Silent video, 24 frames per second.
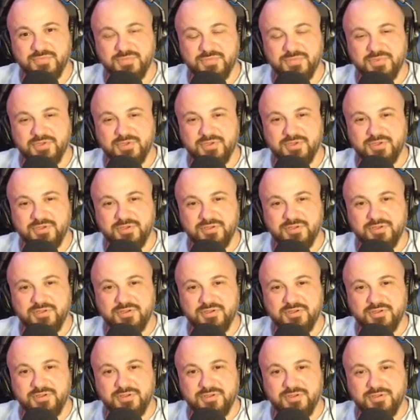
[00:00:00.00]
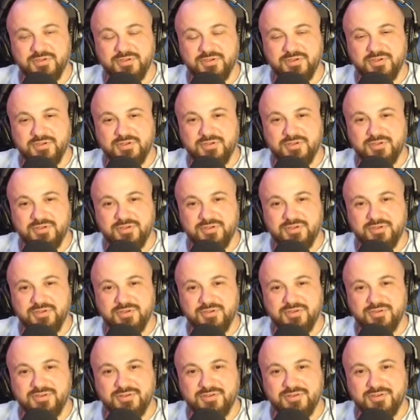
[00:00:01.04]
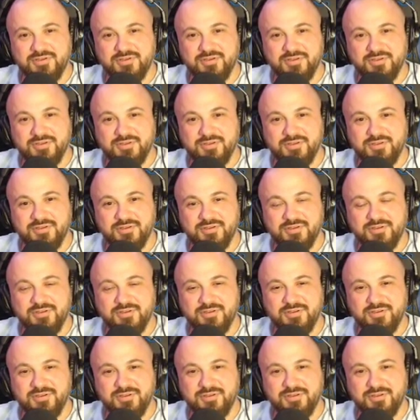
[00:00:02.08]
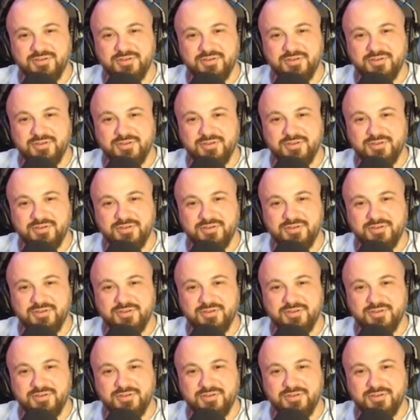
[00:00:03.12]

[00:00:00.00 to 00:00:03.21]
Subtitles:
The person shown says nothing.